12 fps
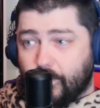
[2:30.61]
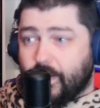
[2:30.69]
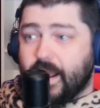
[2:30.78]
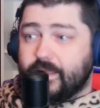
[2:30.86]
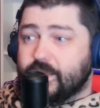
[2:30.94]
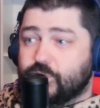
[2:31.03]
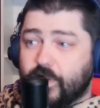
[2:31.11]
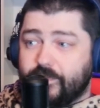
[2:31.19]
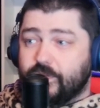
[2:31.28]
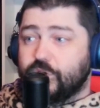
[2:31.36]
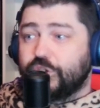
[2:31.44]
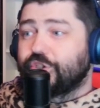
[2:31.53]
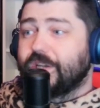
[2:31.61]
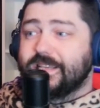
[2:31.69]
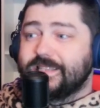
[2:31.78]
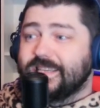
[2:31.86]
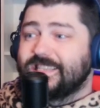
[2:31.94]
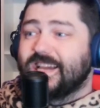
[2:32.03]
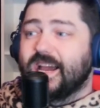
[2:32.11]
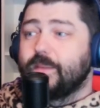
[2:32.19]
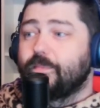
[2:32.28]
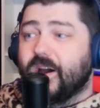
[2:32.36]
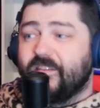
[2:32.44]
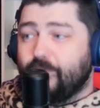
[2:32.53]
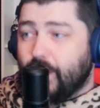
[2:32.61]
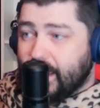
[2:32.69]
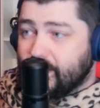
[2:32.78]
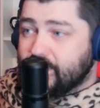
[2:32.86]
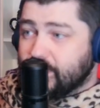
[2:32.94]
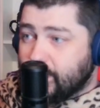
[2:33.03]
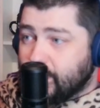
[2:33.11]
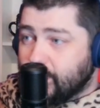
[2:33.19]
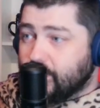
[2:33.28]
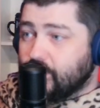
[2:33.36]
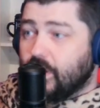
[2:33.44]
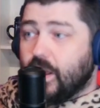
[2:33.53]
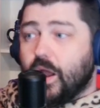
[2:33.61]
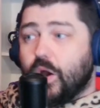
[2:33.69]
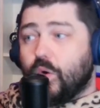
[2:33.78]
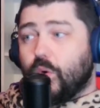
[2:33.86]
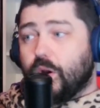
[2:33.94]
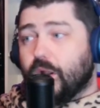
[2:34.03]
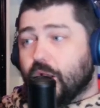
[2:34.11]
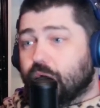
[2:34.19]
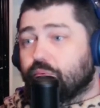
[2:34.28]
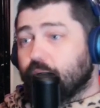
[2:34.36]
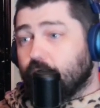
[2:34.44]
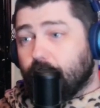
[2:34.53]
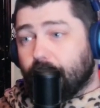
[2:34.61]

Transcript: Palace revolution is a type of palace coup where a group